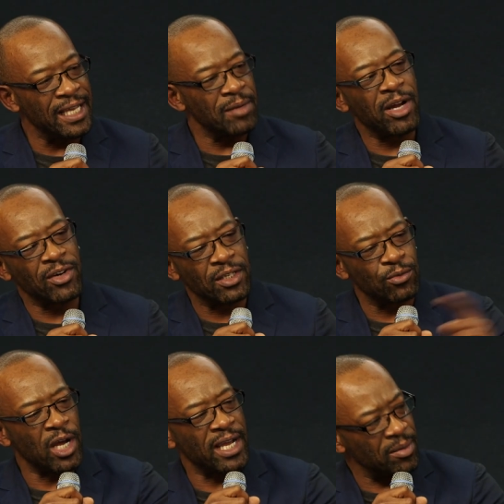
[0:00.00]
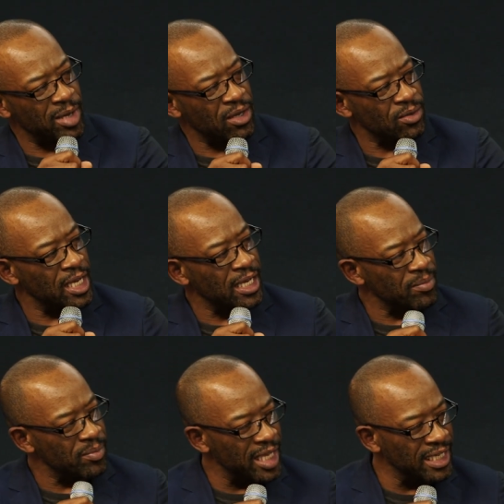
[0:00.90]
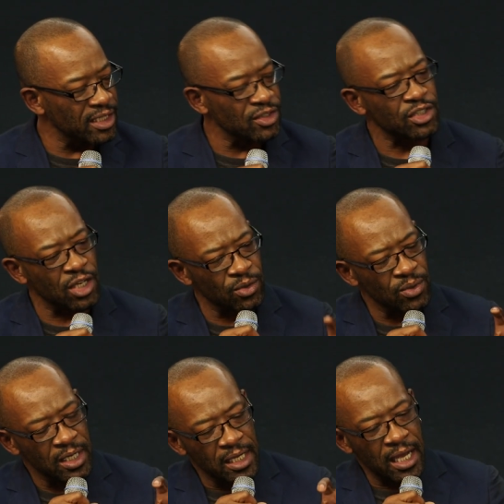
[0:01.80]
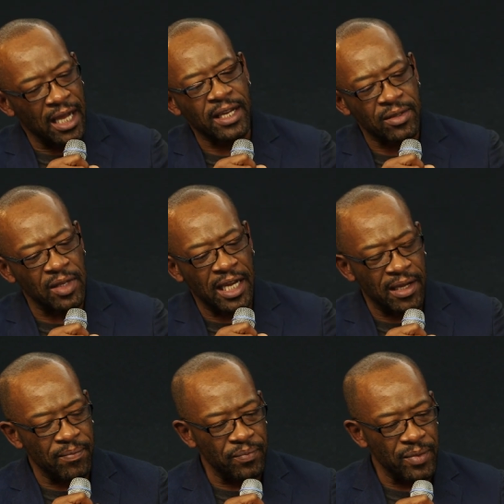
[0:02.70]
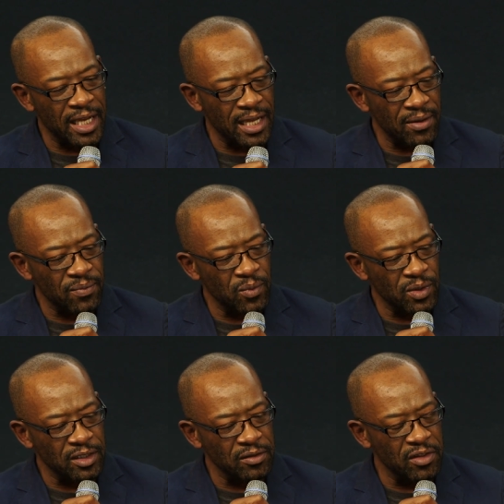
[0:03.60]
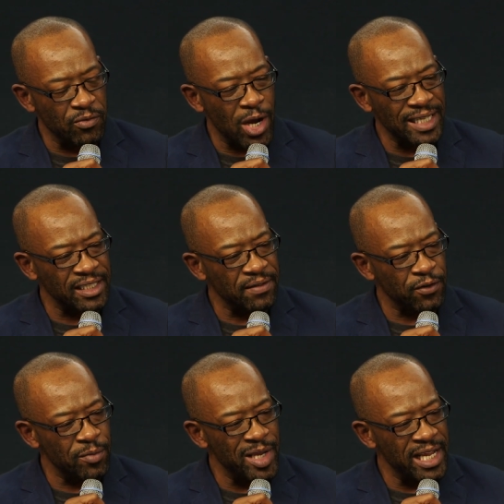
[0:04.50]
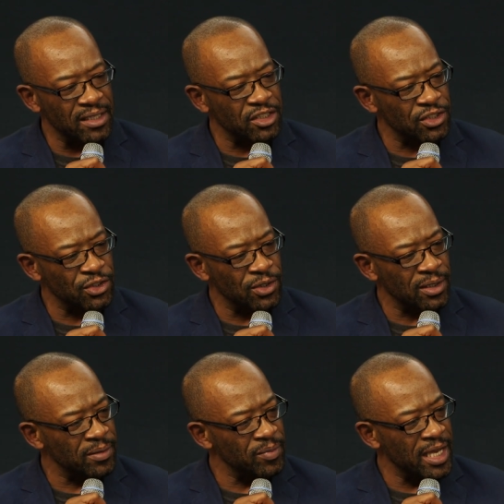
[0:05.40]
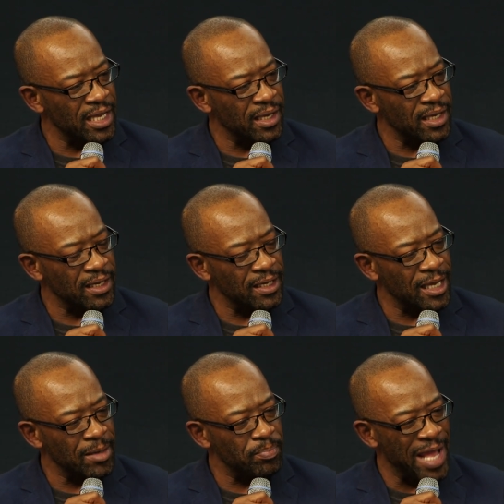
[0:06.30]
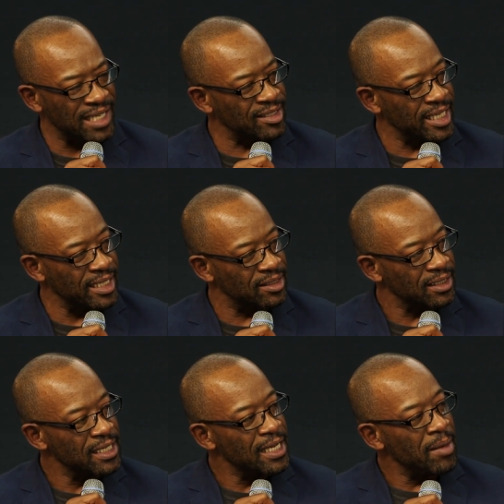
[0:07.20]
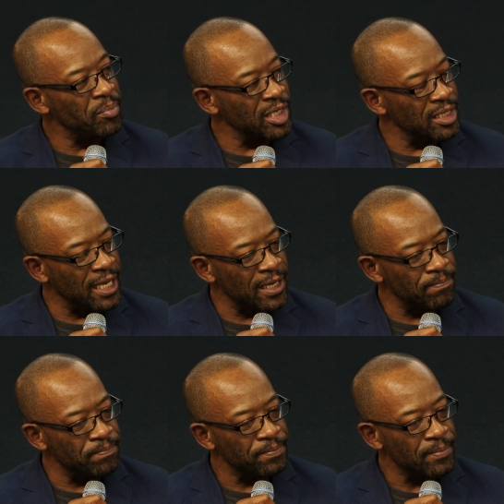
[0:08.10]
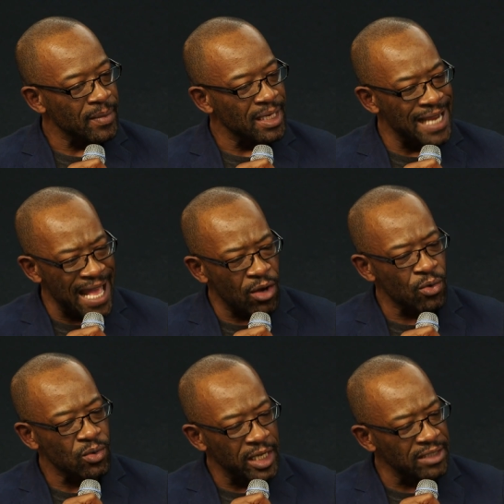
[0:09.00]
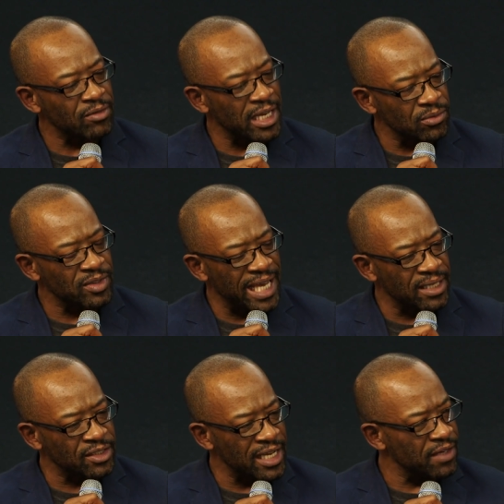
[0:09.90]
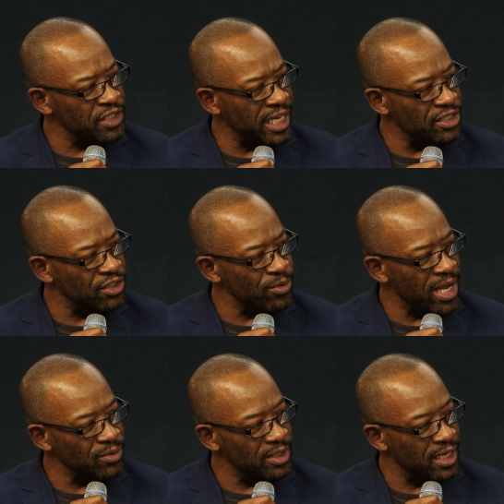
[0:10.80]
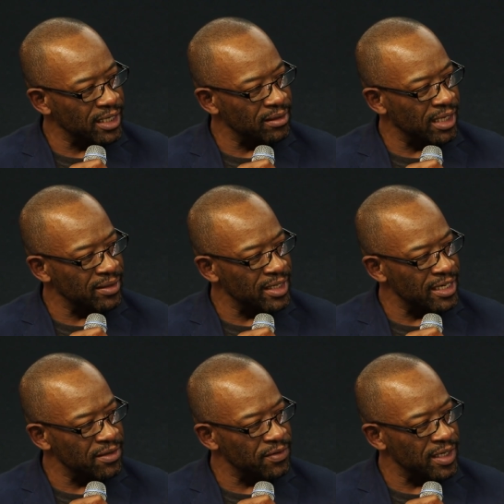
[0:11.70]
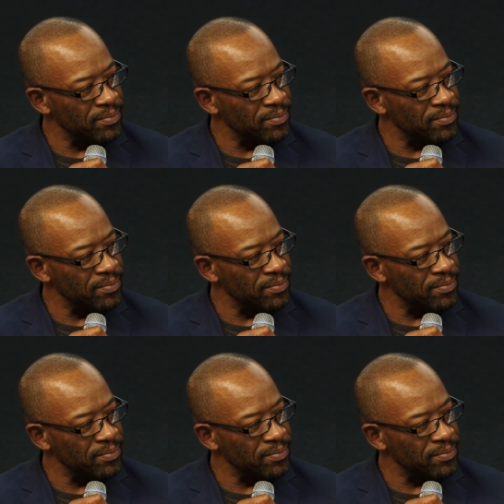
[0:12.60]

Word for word: in America writing about um, England, so I um, uh, w- the writing for a minute just took a, uh, a back seat, but. Um, now it, that, that, has kind of changed around, and I, I kind of